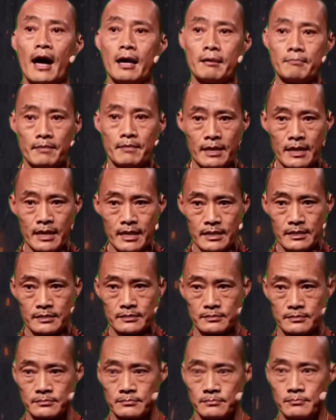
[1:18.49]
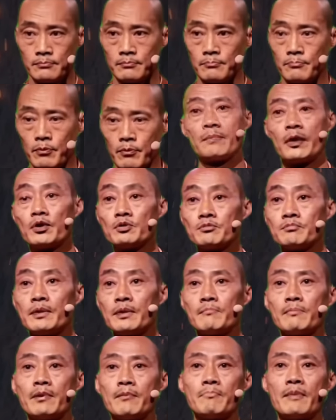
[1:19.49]
Because the truth is, most
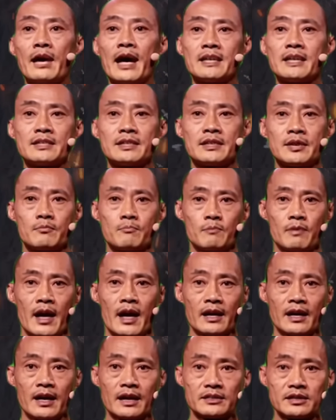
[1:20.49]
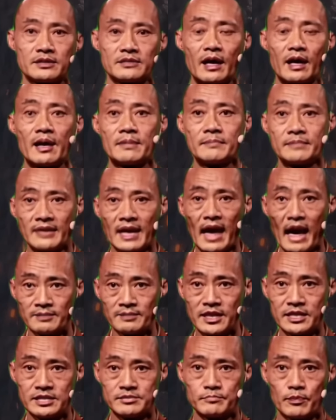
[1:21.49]
people walk through the world guarded.
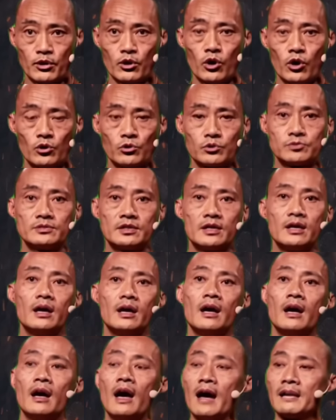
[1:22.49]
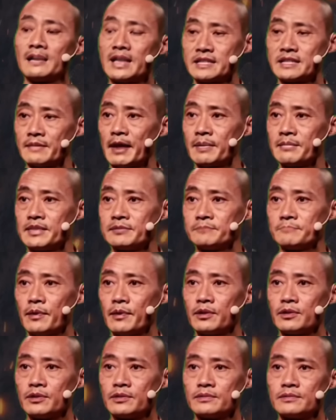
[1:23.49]
They wear masks, they
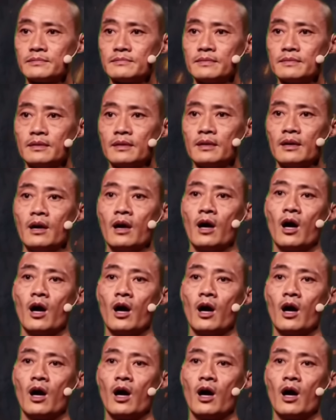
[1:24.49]
rehearse roles.